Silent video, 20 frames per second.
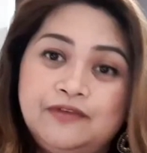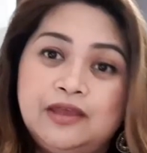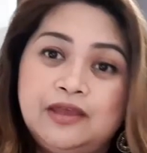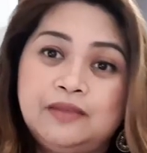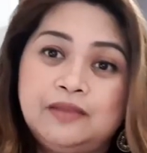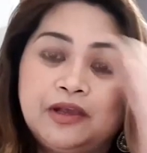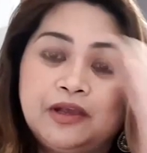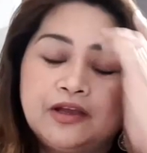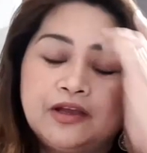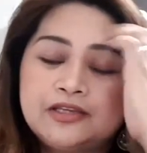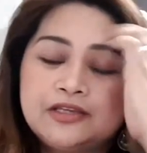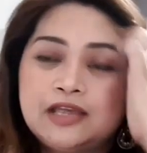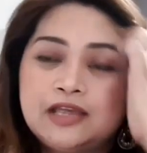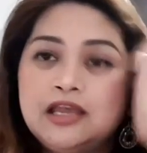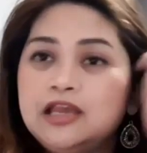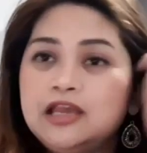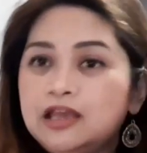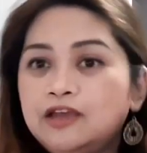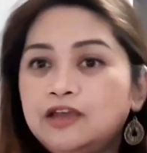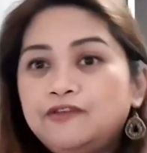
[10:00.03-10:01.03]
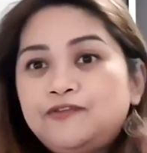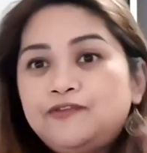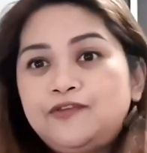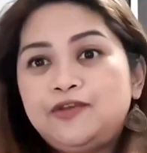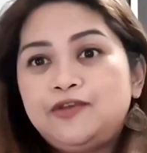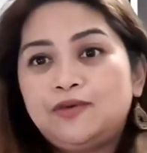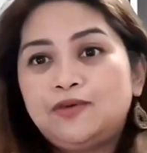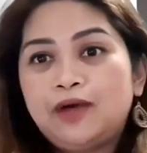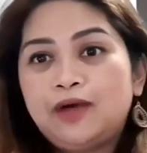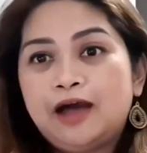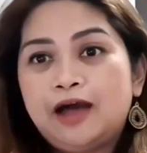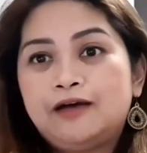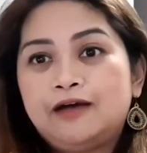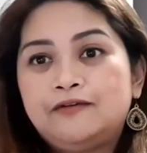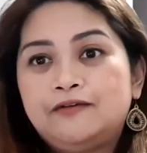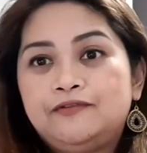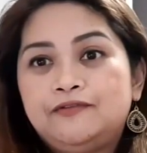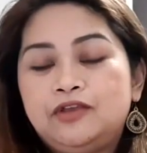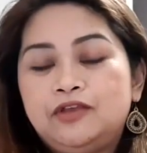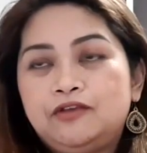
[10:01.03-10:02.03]
in, because if you
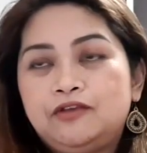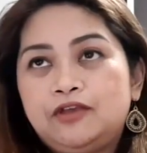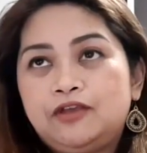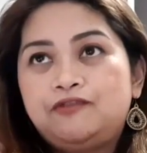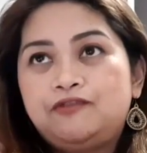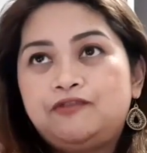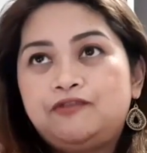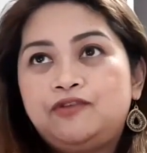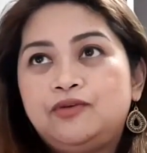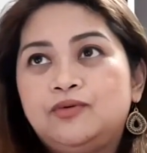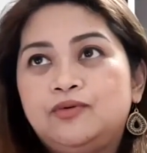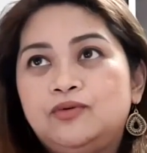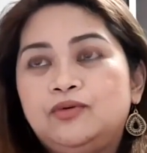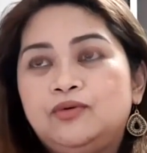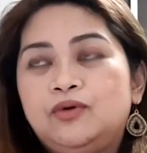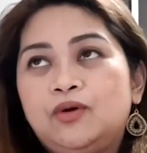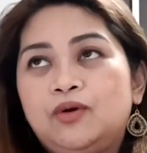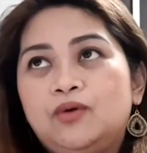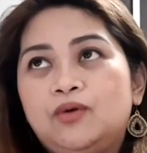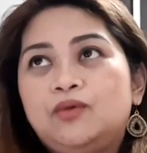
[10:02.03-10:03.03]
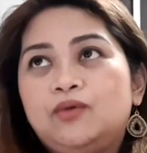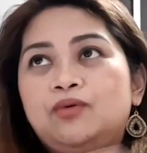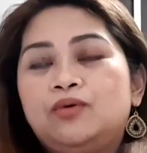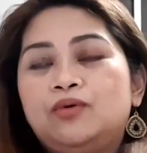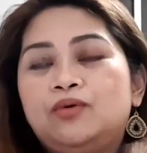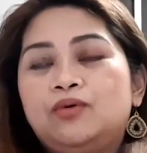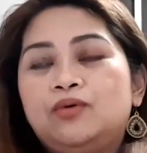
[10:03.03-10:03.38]
go,